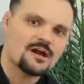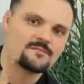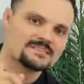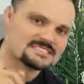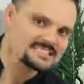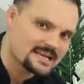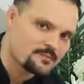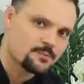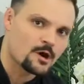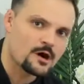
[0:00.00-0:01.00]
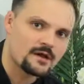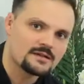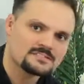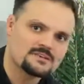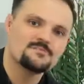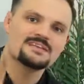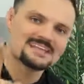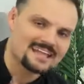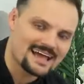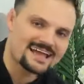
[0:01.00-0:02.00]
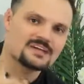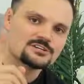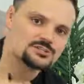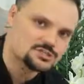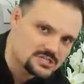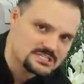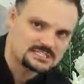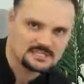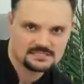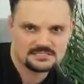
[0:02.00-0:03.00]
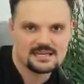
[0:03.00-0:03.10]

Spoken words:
have been set apart to be like Jesus.